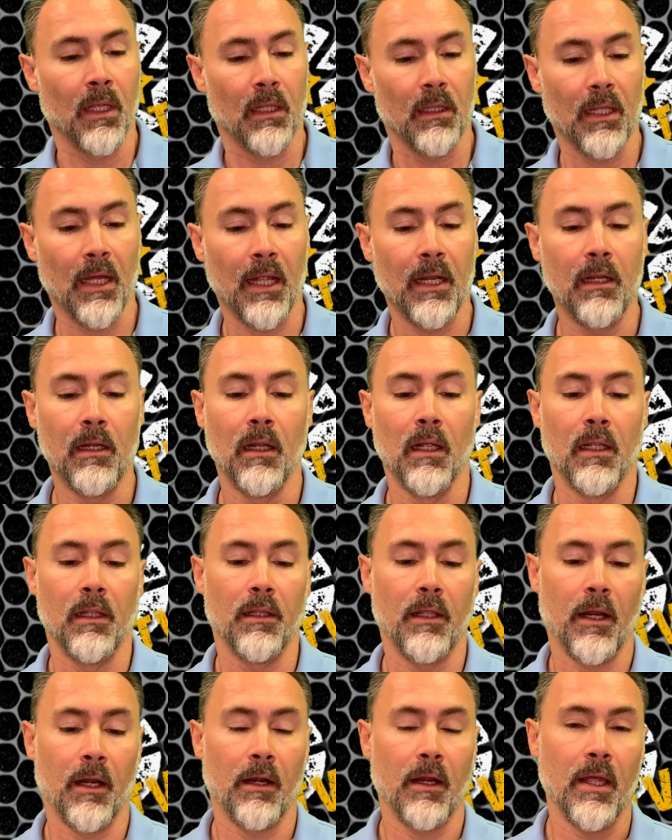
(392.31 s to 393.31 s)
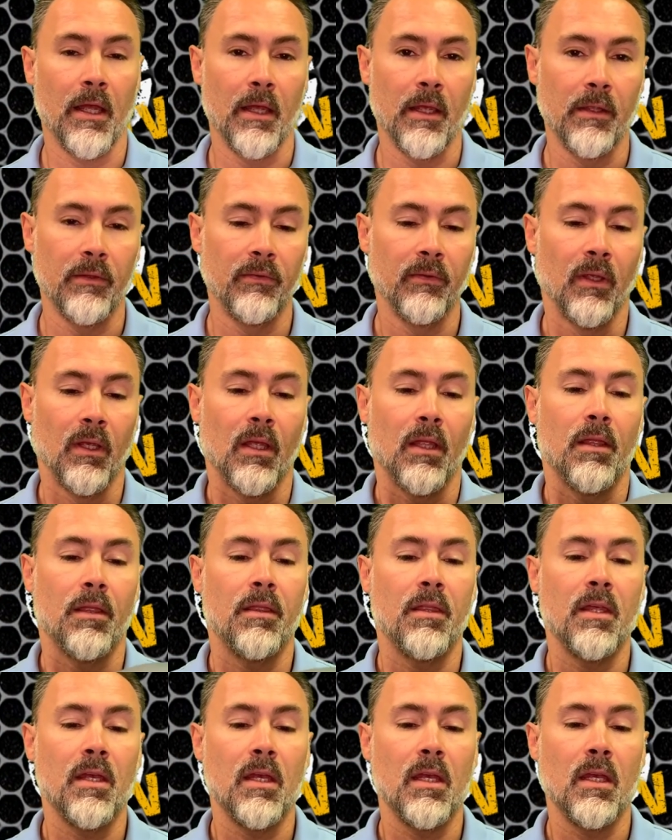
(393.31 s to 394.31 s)
Then there is
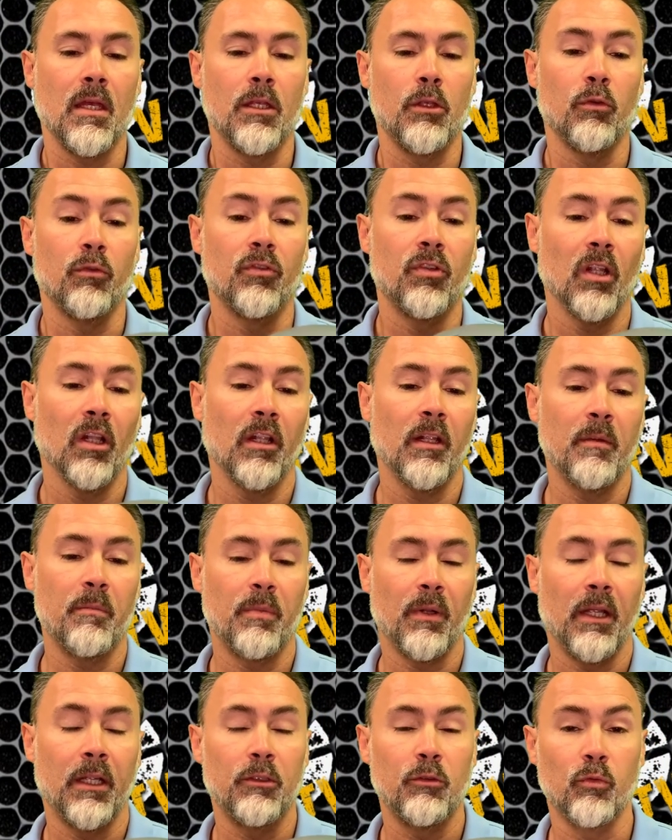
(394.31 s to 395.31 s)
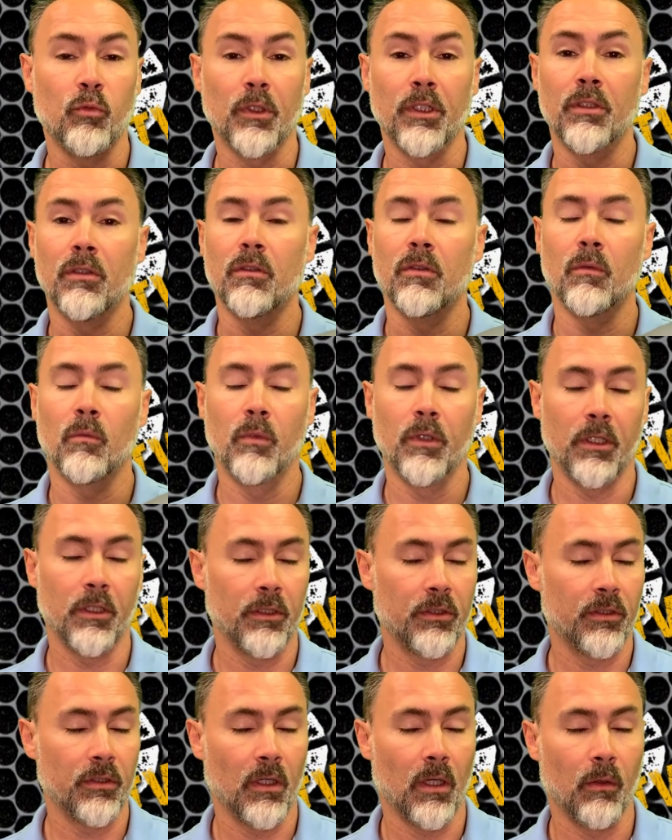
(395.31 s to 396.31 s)
the utility plate, which
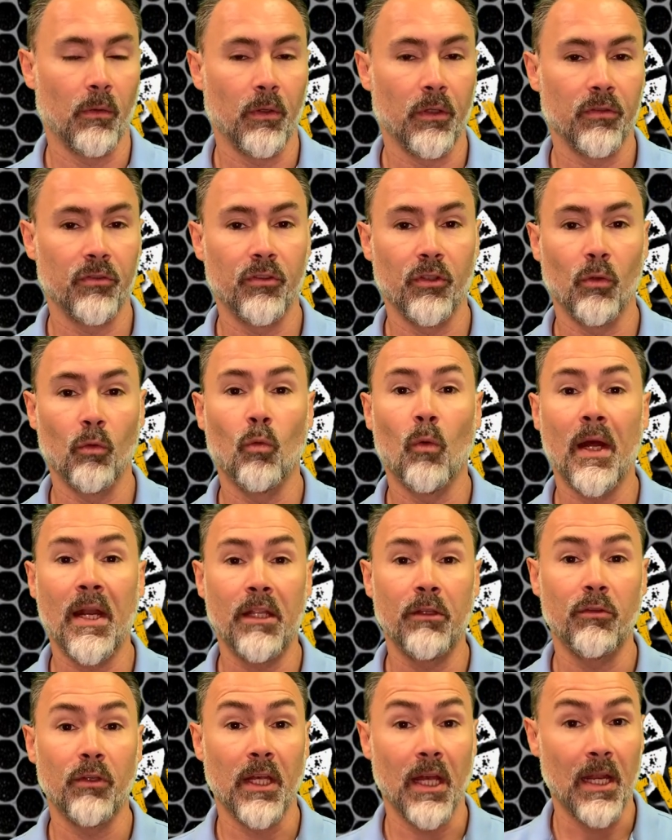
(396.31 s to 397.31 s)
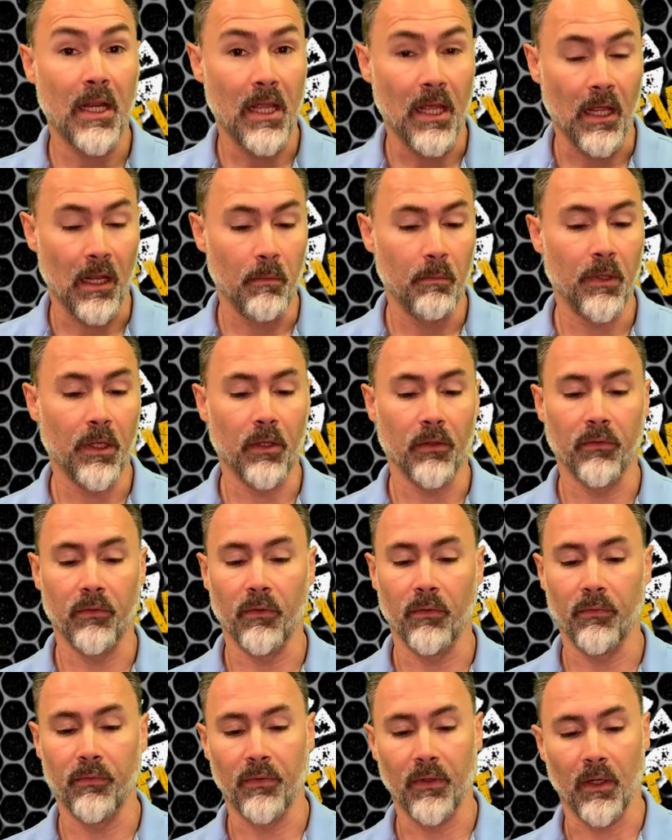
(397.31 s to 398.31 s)
we're still waiting to get in because
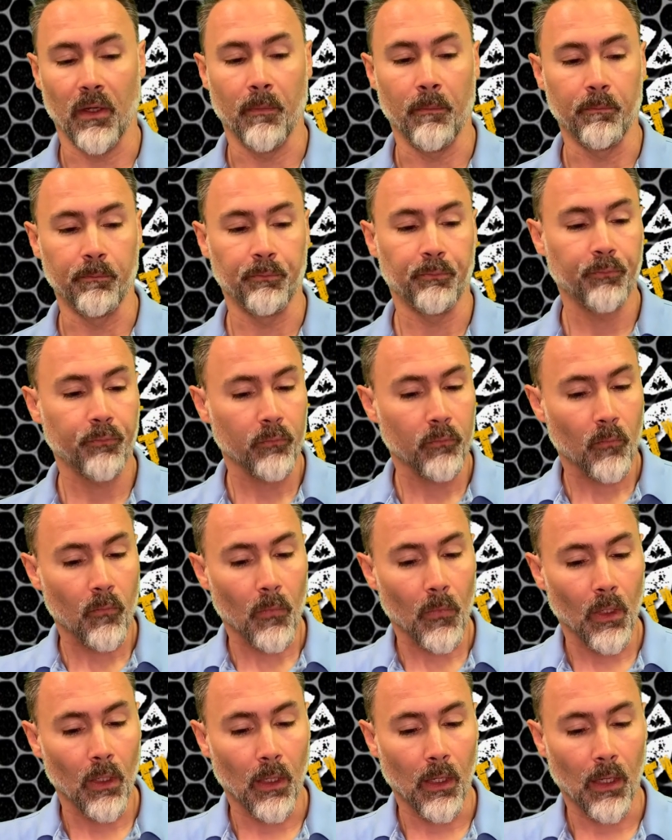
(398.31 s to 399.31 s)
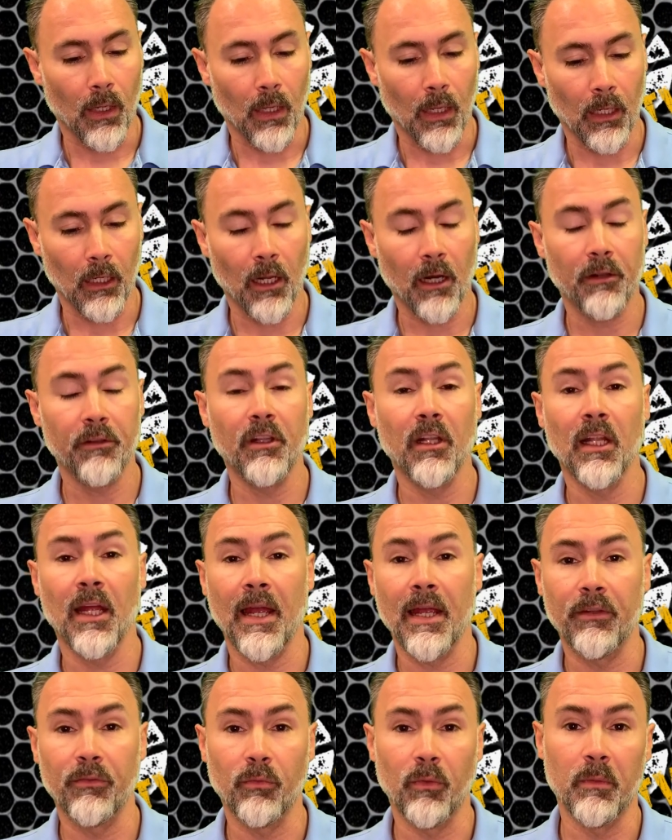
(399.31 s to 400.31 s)
of a lot of
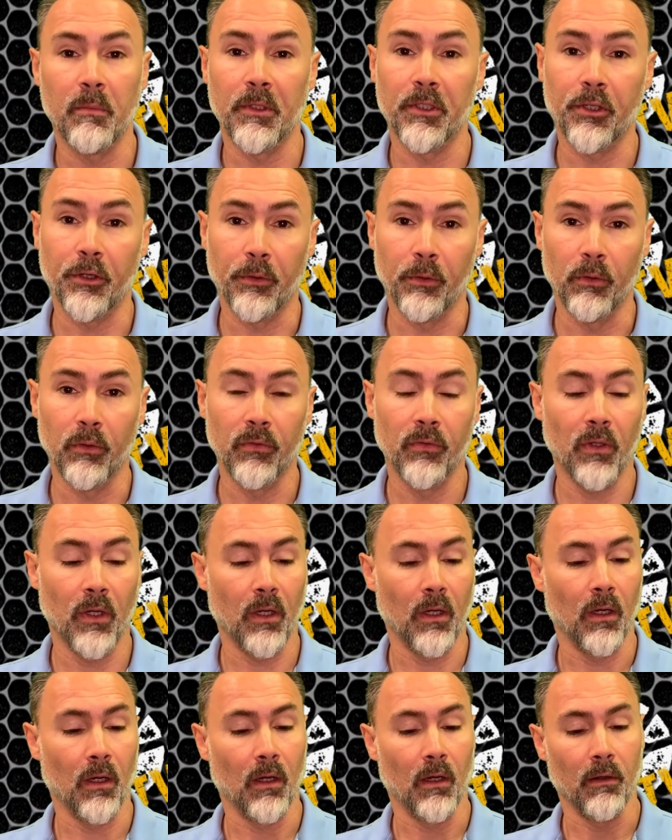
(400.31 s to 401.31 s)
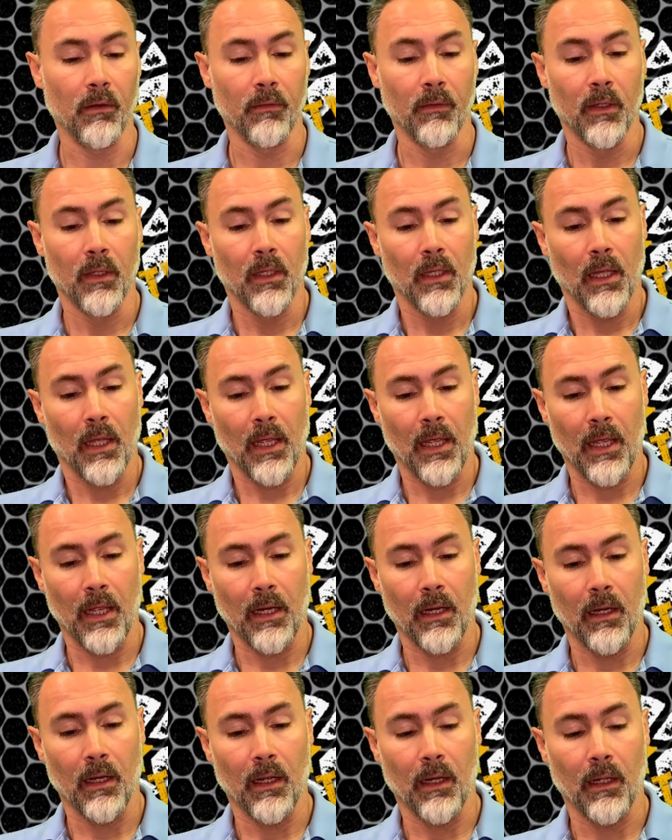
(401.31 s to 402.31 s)
delays with materials,
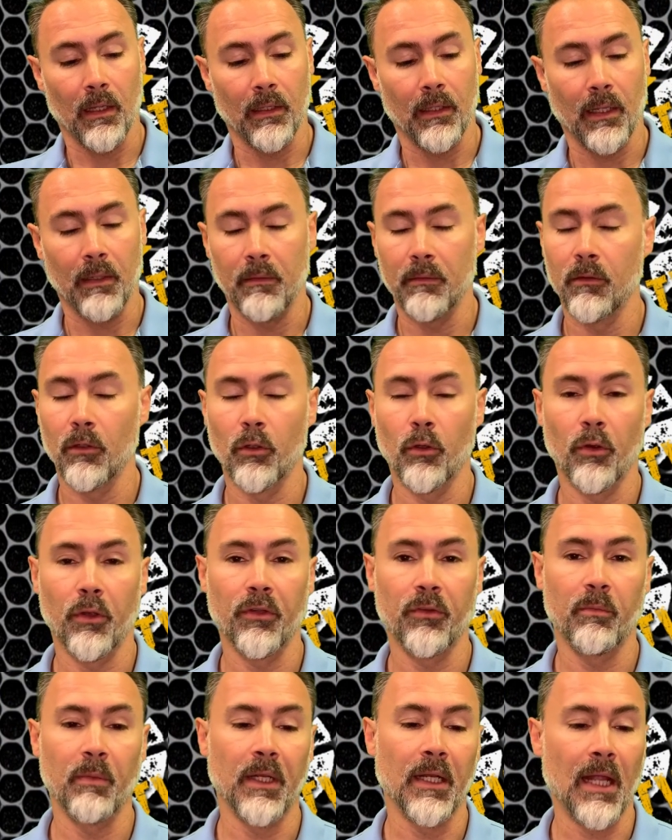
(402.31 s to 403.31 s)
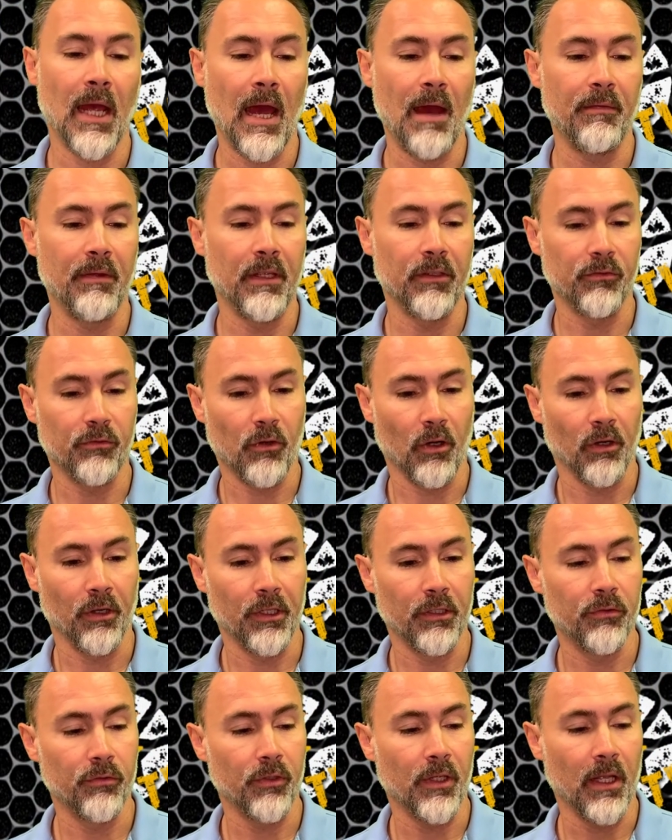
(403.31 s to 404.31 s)
and that Cookie's been having and
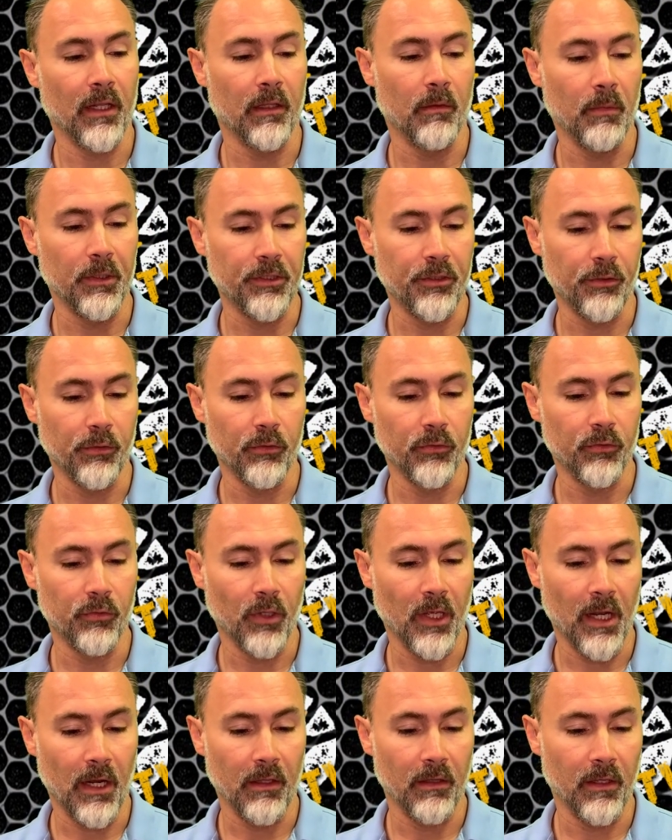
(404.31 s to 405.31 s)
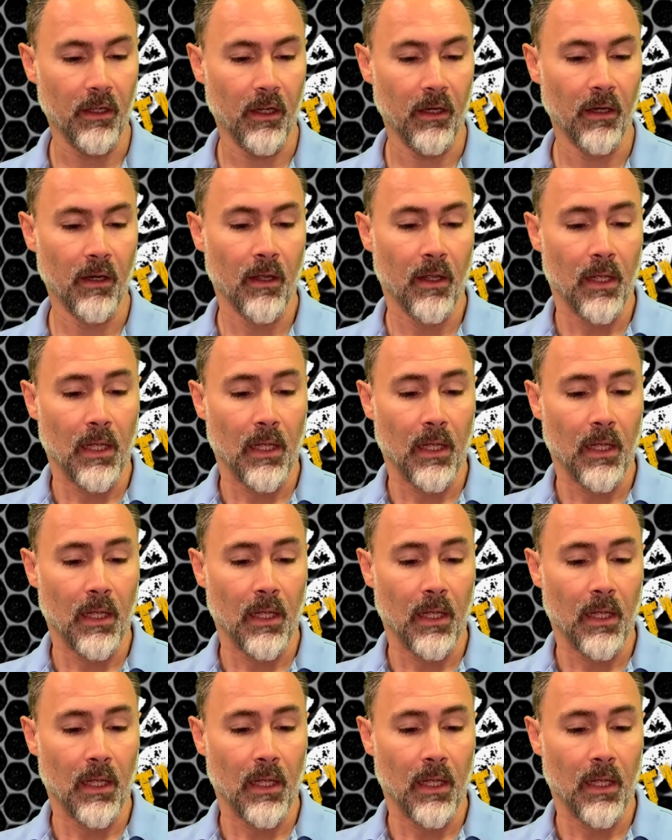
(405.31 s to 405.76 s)
struggling to get the materials to get it done.